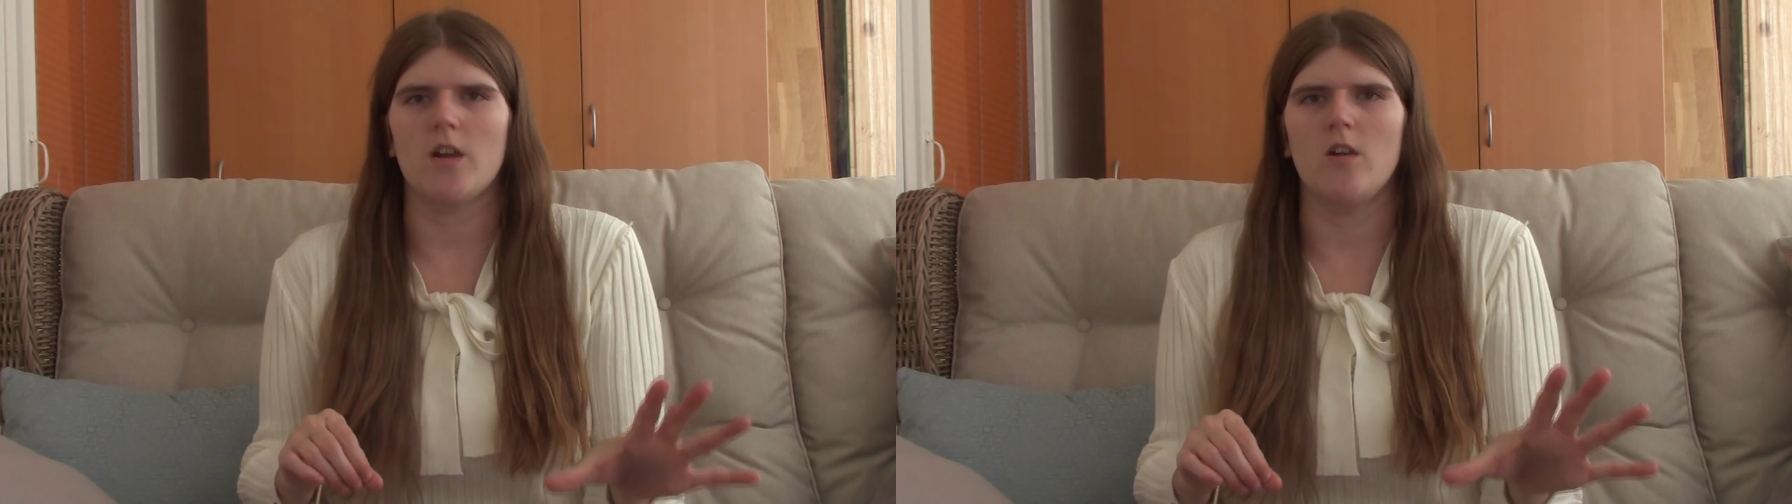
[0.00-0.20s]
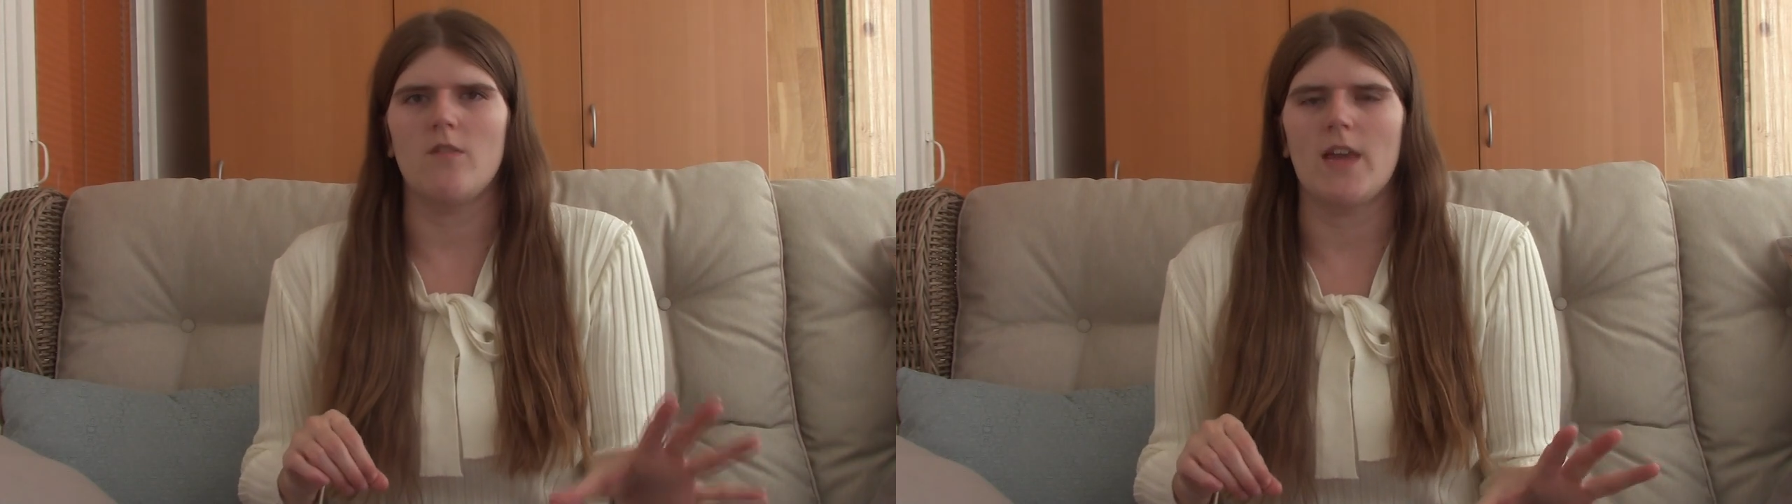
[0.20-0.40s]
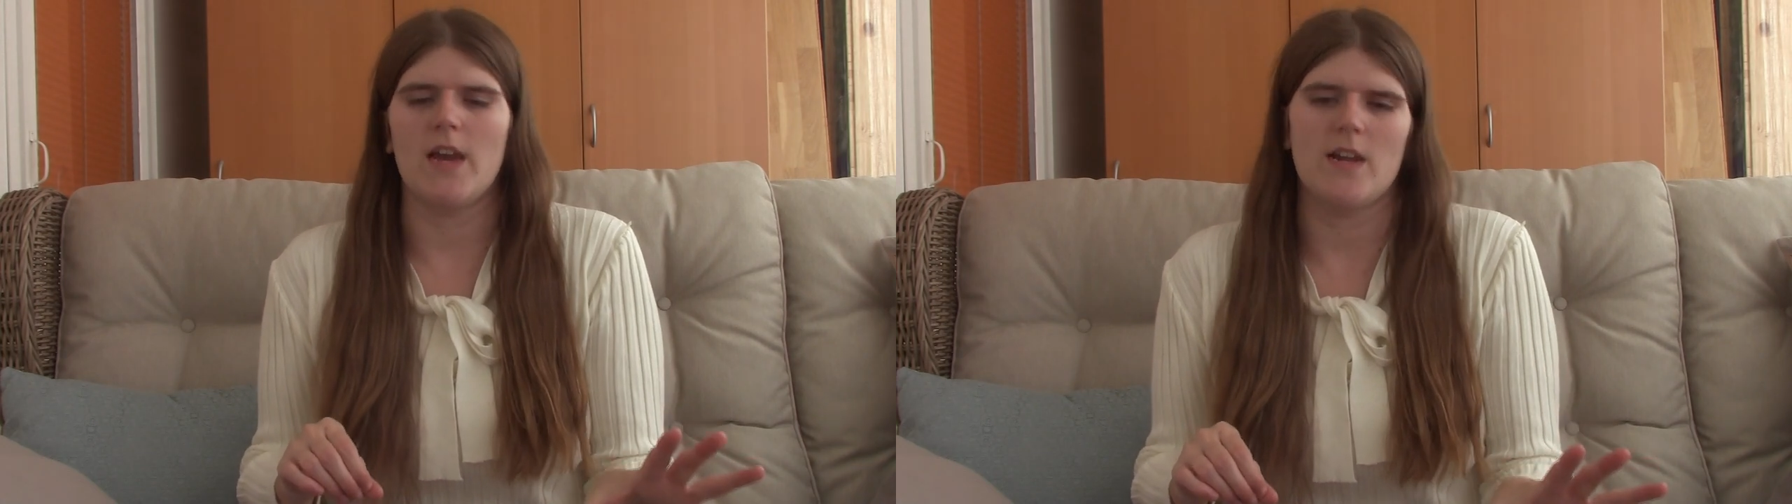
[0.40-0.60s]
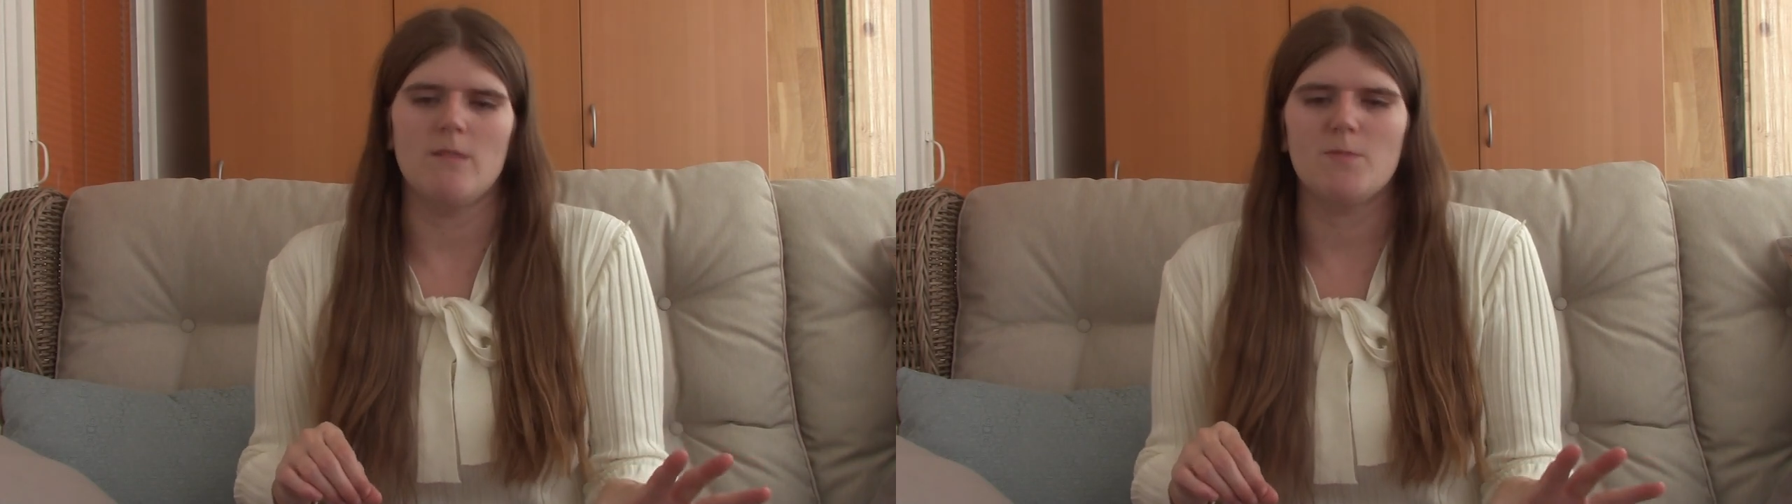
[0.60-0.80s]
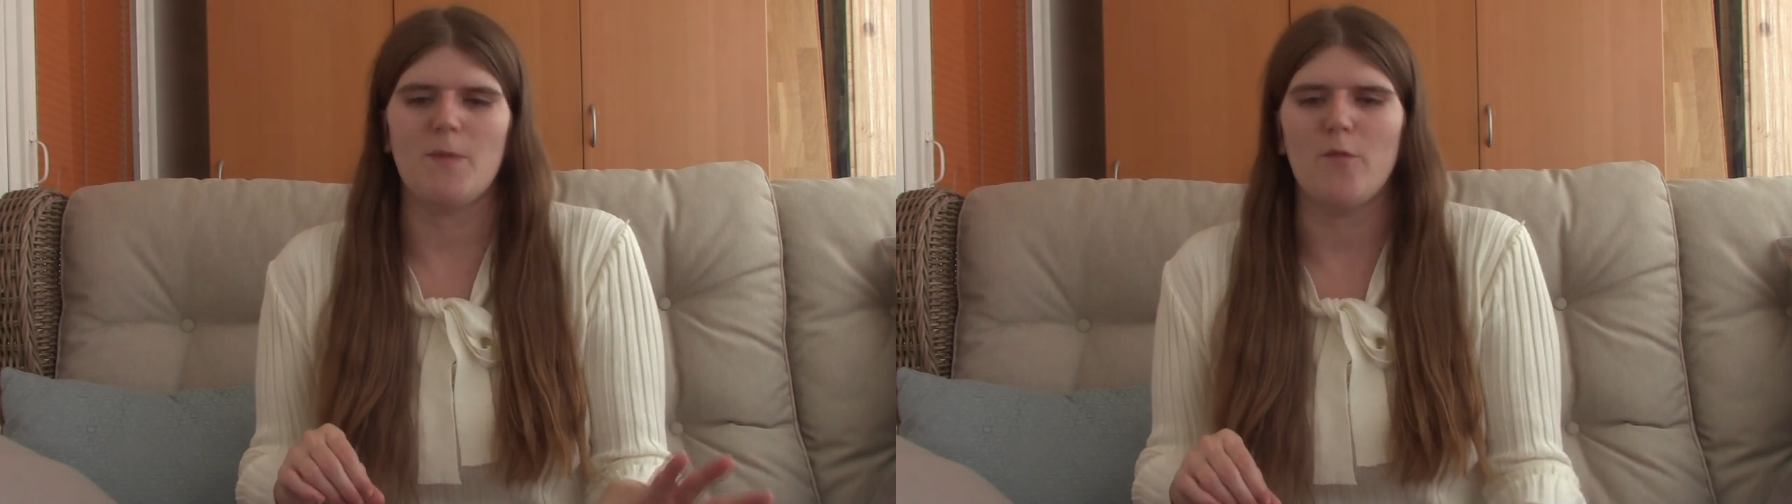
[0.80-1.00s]
clothing
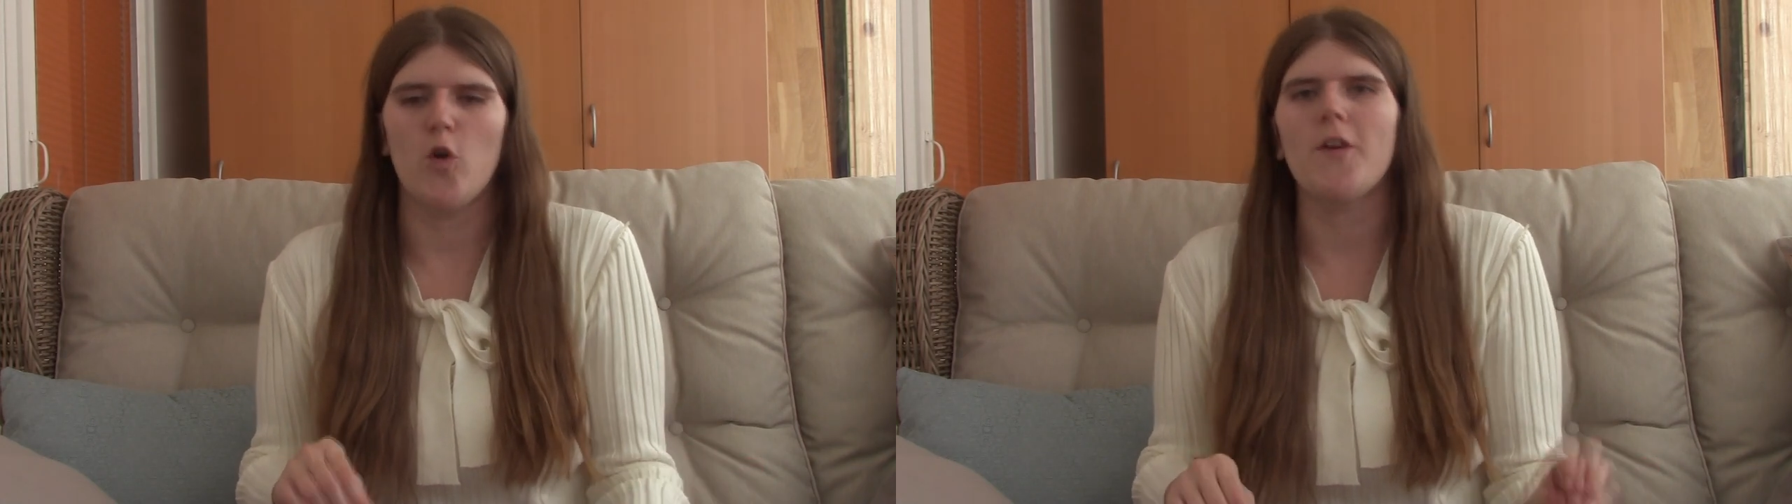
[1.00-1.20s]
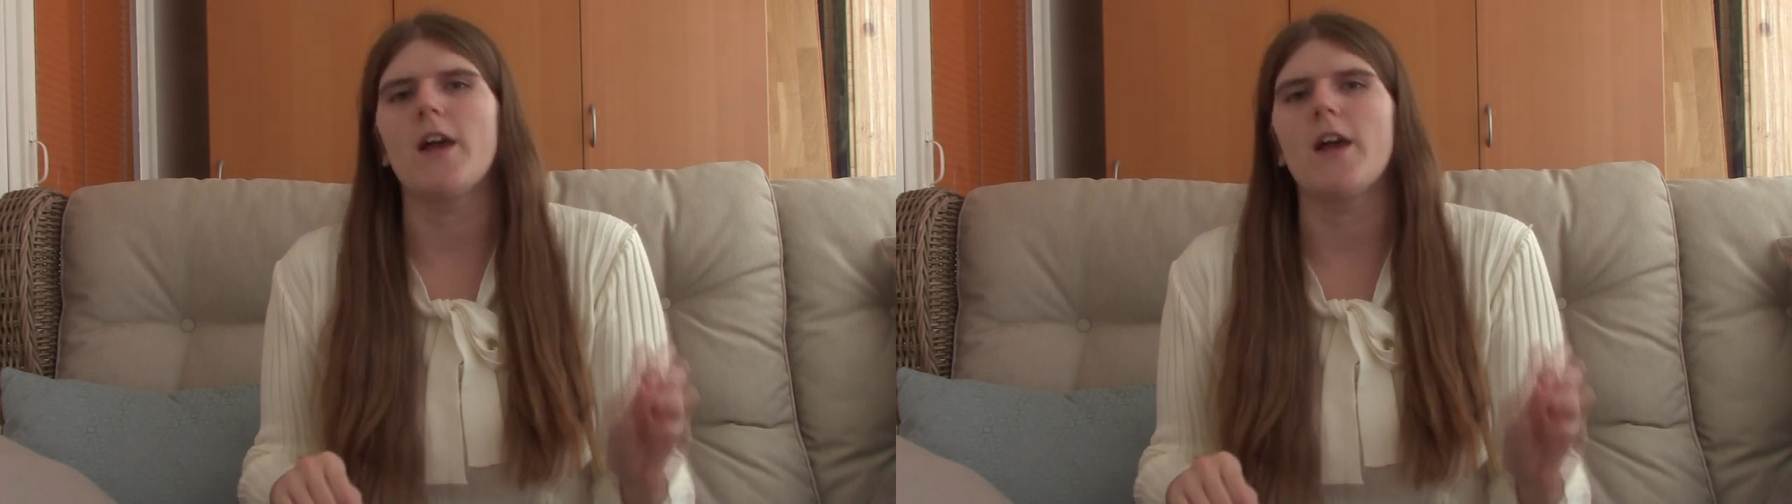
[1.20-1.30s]
items before